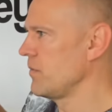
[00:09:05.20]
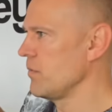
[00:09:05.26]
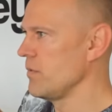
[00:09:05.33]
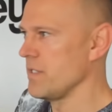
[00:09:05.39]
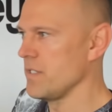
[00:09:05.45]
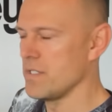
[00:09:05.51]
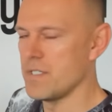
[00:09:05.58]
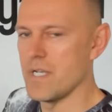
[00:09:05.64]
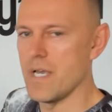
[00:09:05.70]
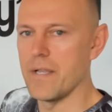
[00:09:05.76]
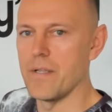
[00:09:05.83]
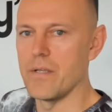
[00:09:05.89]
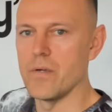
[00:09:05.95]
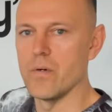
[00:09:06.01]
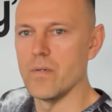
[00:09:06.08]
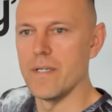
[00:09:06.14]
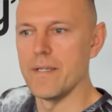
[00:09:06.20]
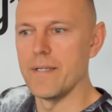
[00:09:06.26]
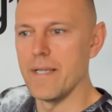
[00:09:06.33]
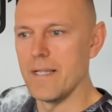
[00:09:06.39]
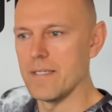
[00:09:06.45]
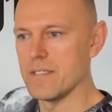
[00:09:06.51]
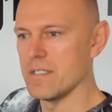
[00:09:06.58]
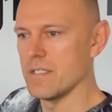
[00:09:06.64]
doing technical
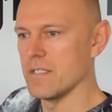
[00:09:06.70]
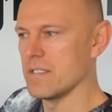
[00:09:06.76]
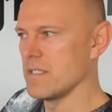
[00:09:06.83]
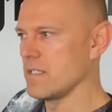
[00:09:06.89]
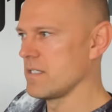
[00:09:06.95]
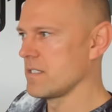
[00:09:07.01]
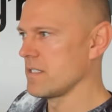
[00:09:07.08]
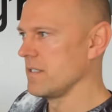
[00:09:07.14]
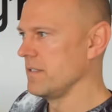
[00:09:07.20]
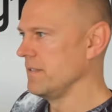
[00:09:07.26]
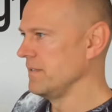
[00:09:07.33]
analysis. It's